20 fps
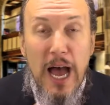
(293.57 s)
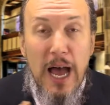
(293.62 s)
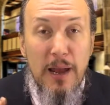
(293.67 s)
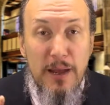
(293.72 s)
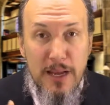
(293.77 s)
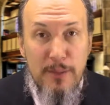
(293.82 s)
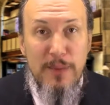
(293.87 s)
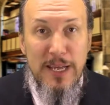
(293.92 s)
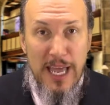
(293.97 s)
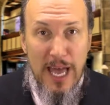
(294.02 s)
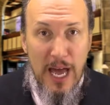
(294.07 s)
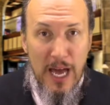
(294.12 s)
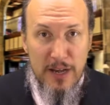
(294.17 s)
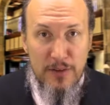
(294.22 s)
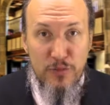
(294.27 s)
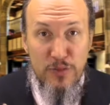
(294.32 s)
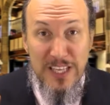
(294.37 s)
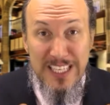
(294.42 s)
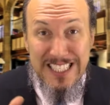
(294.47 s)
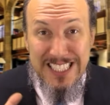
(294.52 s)
let me add,
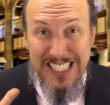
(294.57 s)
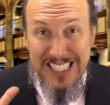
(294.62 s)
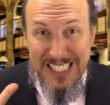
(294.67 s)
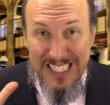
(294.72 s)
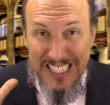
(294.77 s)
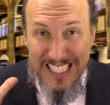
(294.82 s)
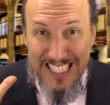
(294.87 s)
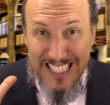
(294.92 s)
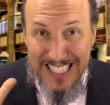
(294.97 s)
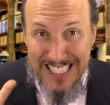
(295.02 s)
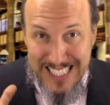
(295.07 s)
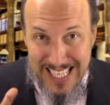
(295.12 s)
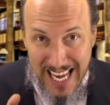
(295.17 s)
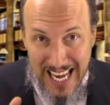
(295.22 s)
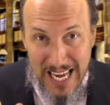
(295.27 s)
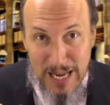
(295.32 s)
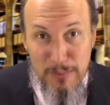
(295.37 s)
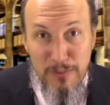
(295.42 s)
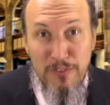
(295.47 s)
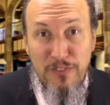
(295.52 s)
this is the
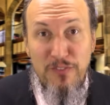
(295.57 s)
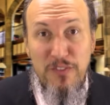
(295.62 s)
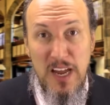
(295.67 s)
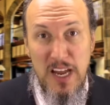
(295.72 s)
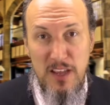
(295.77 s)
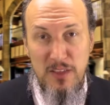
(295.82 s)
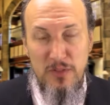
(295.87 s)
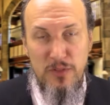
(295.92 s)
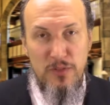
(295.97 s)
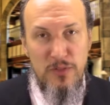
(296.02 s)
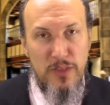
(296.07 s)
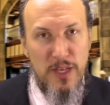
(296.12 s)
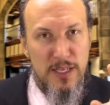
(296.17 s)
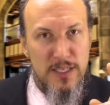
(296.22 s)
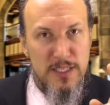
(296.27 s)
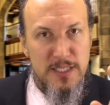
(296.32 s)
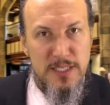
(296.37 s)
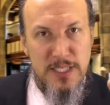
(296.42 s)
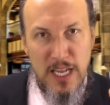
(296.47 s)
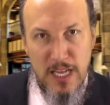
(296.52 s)
same faith that
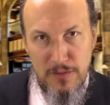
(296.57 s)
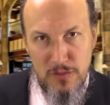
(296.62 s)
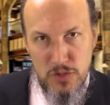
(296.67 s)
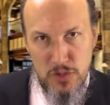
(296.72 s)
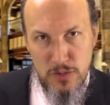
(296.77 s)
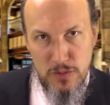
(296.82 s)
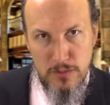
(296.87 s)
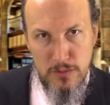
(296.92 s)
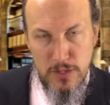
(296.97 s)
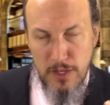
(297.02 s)
saves you.